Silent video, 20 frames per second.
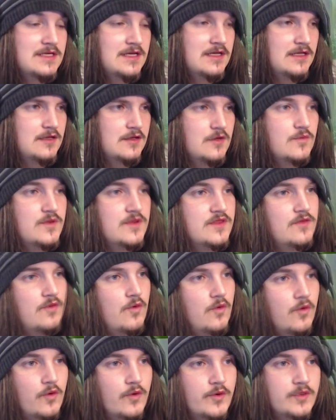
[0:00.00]
along with
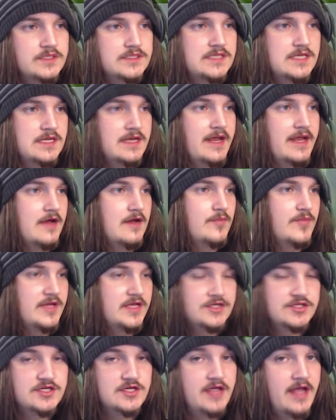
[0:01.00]
auras and how
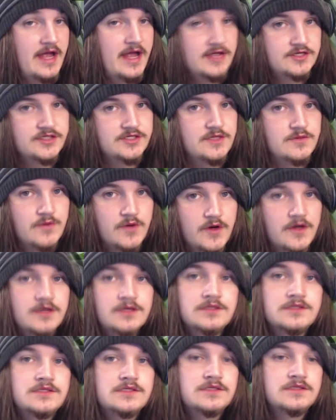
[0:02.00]
pitching actually
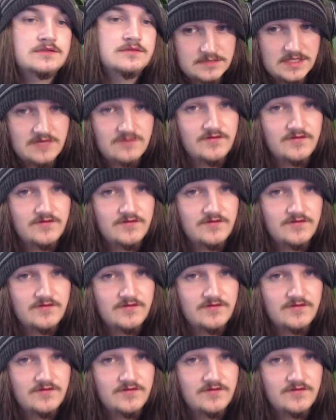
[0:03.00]
works.